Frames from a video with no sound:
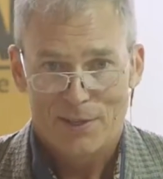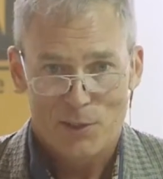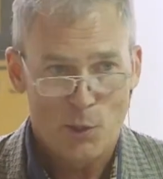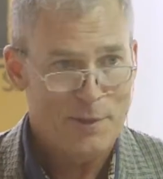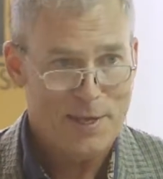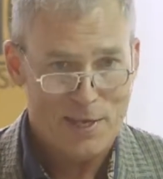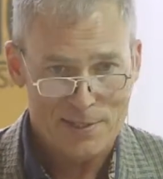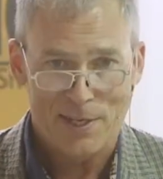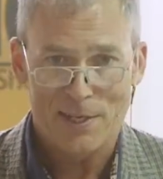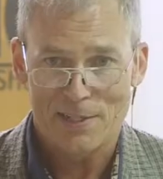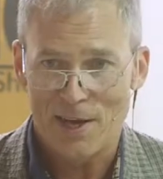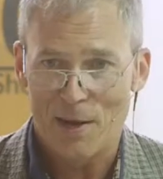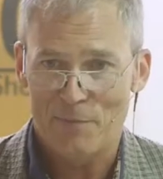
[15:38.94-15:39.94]
nobody has
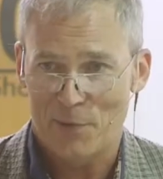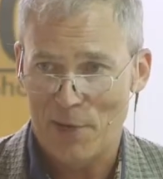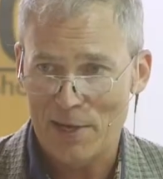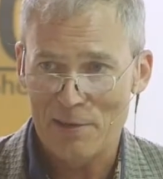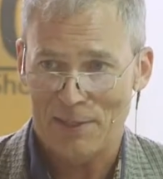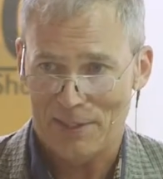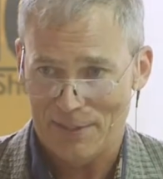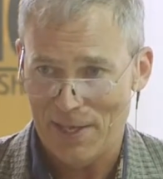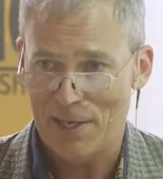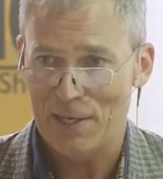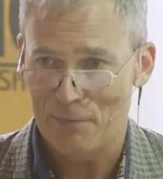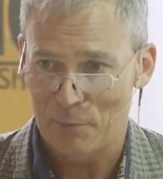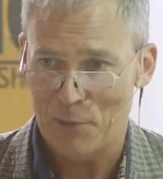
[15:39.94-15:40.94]
any time for anything at the
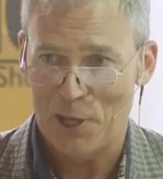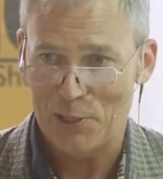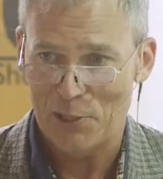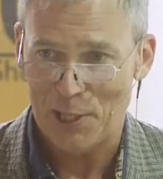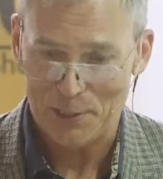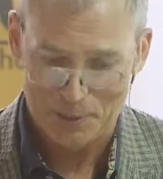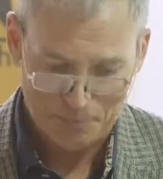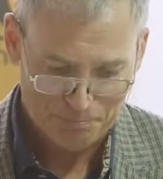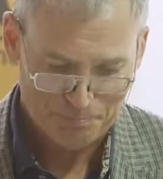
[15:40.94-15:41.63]
end of a project.